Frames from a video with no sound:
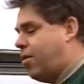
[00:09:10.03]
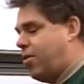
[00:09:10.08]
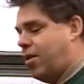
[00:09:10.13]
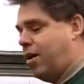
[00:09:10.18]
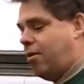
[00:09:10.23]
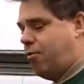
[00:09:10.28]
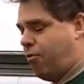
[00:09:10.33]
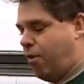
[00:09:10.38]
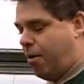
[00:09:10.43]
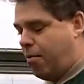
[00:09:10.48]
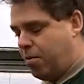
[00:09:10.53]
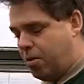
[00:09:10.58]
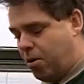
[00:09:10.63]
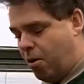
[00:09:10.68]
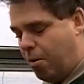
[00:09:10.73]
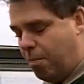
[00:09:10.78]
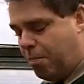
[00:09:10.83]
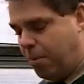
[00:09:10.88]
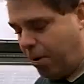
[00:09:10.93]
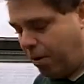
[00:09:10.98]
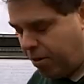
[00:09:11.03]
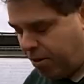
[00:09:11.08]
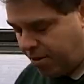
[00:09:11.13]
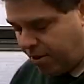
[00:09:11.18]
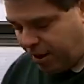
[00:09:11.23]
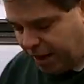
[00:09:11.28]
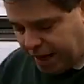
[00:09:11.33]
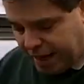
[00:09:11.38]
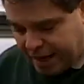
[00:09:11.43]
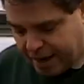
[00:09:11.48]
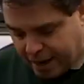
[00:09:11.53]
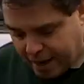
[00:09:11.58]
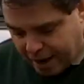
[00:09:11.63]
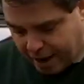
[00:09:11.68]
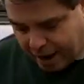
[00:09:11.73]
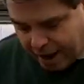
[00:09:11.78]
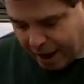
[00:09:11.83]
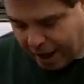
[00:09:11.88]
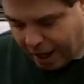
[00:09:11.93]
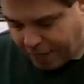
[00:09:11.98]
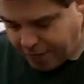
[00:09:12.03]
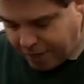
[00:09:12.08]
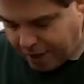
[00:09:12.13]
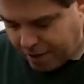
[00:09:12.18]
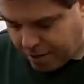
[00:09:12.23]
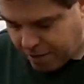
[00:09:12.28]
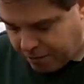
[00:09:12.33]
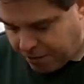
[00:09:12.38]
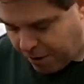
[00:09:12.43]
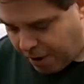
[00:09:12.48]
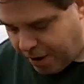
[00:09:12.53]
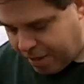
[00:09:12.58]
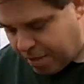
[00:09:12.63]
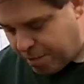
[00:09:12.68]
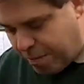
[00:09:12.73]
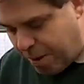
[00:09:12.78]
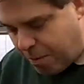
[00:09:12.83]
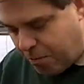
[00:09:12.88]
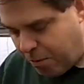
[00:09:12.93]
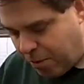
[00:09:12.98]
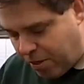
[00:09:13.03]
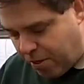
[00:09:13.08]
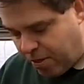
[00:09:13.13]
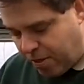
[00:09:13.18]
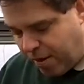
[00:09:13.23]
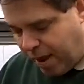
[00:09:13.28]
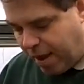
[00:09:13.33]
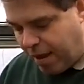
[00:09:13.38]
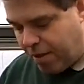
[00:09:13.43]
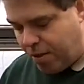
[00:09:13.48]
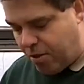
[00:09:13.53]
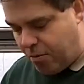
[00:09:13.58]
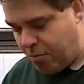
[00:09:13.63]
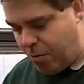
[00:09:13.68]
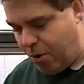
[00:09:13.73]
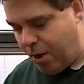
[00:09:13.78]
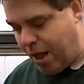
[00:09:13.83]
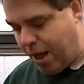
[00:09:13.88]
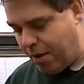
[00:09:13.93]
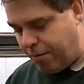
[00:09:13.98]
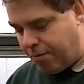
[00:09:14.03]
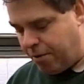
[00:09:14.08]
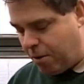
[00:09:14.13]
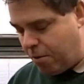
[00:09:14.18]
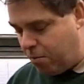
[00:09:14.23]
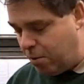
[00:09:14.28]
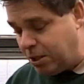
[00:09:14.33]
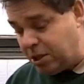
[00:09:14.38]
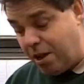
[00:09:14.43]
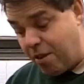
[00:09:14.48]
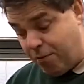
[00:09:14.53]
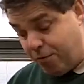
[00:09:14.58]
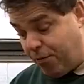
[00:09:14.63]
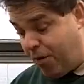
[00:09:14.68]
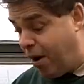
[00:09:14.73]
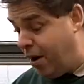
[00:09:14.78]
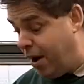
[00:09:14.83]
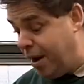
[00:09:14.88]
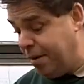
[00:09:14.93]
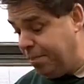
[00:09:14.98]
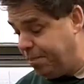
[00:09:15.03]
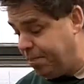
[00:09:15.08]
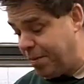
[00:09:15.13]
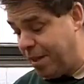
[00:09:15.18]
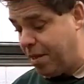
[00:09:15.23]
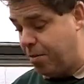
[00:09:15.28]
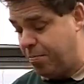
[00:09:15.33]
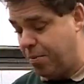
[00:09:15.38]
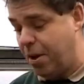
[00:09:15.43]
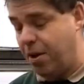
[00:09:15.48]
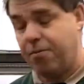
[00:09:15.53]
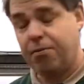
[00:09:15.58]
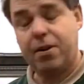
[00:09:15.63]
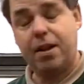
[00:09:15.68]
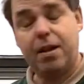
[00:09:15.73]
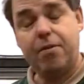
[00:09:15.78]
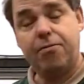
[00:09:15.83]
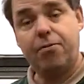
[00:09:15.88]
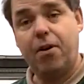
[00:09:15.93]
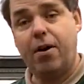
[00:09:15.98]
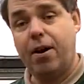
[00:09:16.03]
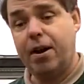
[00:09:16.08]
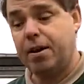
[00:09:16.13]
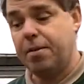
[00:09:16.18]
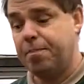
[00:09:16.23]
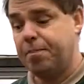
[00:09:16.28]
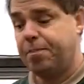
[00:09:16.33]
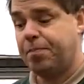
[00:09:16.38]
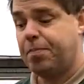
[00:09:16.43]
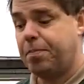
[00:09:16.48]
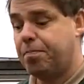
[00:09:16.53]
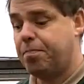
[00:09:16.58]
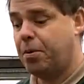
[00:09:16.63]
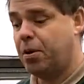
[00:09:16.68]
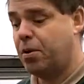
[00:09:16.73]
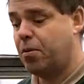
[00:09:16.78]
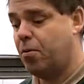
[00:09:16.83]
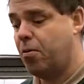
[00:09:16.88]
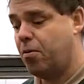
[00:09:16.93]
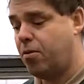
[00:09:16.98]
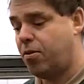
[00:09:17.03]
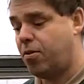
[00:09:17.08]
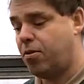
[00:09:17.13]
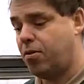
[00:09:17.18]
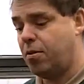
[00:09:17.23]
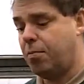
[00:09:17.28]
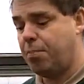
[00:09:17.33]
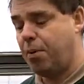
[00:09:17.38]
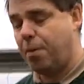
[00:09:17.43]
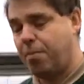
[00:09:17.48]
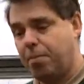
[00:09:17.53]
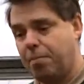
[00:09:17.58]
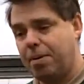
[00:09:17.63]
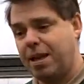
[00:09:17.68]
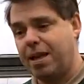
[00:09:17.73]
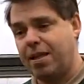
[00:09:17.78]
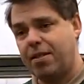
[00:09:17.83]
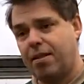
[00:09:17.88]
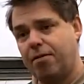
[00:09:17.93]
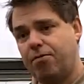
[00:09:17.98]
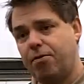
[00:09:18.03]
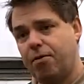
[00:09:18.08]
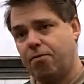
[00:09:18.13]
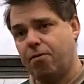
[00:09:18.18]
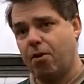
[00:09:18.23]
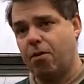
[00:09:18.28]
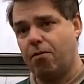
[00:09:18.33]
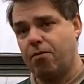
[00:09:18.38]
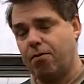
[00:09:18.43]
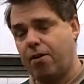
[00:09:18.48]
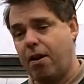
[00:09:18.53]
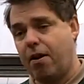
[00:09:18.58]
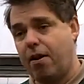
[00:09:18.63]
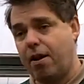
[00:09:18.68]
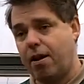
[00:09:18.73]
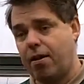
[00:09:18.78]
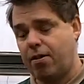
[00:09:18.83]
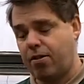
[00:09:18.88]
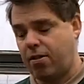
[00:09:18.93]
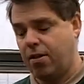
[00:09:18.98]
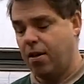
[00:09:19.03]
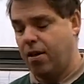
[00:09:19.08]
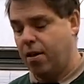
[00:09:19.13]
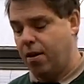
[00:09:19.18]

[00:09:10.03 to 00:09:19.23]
seed tray with compost and they divide them up with sticks and what have you, which is fine, it's perfectly fine. But of course the problem is, if you've got various